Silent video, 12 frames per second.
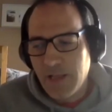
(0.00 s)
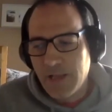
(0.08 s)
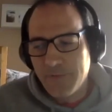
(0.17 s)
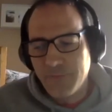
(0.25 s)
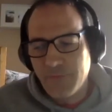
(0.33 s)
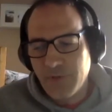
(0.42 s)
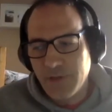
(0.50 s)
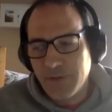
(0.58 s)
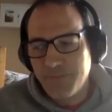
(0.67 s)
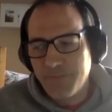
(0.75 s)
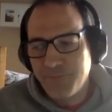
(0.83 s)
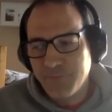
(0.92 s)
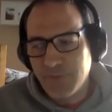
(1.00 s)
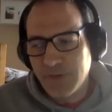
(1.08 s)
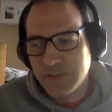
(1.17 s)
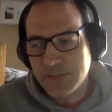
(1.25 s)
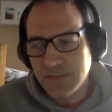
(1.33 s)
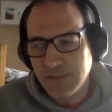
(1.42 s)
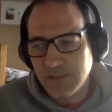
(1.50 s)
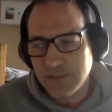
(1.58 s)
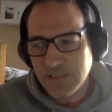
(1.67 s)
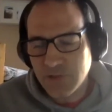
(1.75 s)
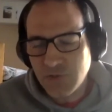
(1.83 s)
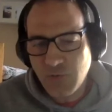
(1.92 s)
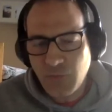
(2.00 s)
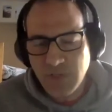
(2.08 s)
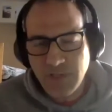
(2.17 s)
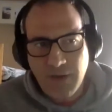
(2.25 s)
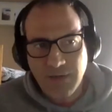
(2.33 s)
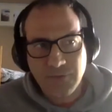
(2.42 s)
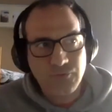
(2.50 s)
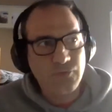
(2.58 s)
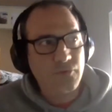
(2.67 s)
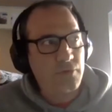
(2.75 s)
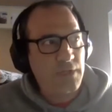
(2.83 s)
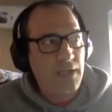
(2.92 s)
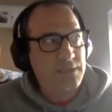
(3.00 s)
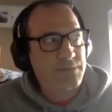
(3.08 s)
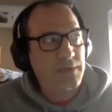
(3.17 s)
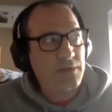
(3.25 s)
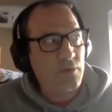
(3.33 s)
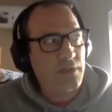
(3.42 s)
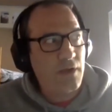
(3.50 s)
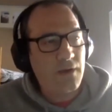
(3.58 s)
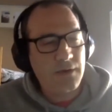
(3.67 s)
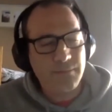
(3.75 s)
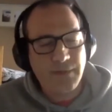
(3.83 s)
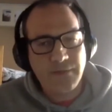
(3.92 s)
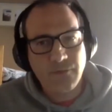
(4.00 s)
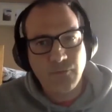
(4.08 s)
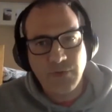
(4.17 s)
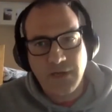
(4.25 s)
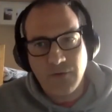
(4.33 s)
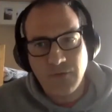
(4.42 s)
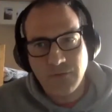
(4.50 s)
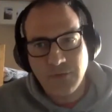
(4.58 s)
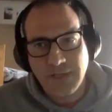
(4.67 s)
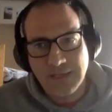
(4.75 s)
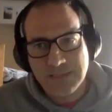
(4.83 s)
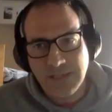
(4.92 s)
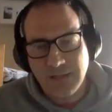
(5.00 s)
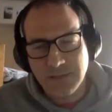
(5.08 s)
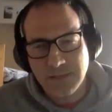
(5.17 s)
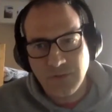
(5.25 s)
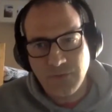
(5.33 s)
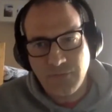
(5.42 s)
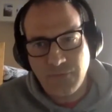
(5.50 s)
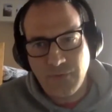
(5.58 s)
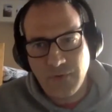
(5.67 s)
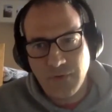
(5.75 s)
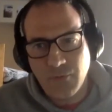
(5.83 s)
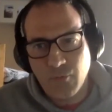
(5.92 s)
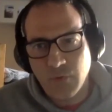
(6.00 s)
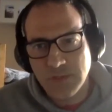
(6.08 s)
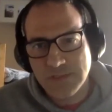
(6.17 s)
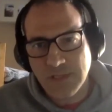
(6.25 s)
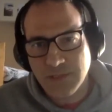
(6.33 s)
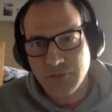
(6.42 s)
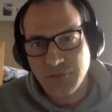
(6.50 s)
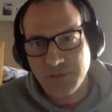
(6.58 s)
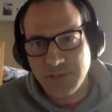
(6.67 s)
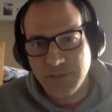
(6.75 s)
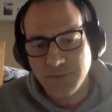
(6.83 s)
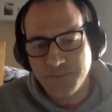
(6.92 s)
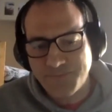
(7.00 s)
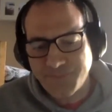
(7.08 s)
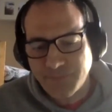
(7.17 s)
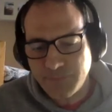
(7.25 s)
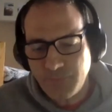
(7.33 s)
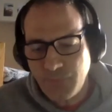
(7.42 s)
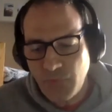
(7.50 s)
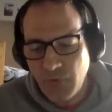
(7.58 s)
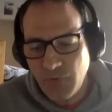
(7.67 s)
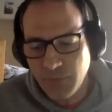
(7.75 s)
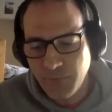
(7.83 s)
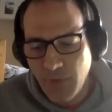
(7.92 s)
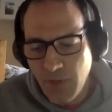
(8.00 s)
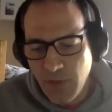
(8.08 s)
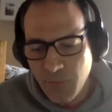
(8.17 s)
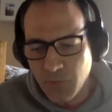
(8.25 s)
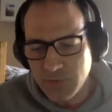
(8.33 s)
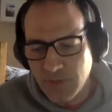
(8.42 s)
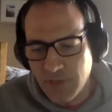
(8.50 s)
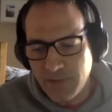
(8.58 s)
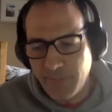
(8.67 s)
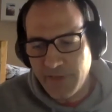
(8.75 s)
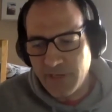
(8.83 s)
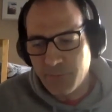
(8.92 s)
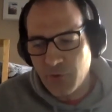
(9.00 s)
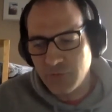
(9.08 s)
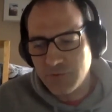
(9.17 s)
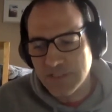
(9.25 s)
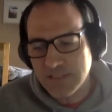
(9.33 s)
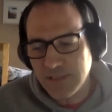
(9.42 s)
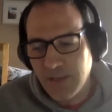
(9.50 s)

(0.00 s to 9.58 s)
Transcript: And then, but it's uh, it's actually quite hard to. It has been quite hard. I think we now get a sense of uh, what's actually, you know, what are the main approaches.